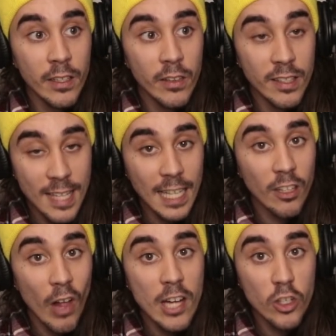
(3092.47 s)
The
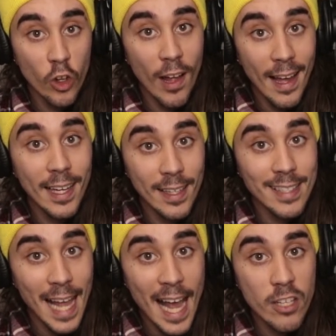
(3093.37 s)
technological egg has
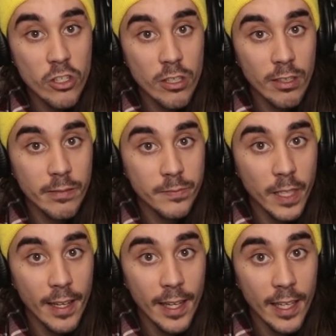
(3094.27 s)
hatched
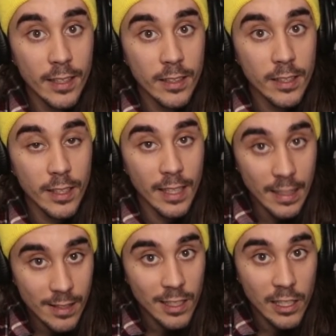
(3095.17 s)
and
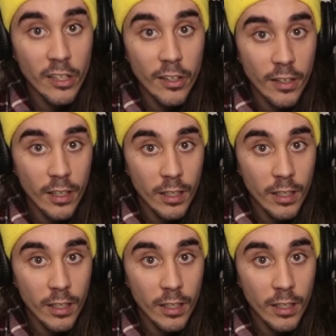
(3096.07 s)
it's here.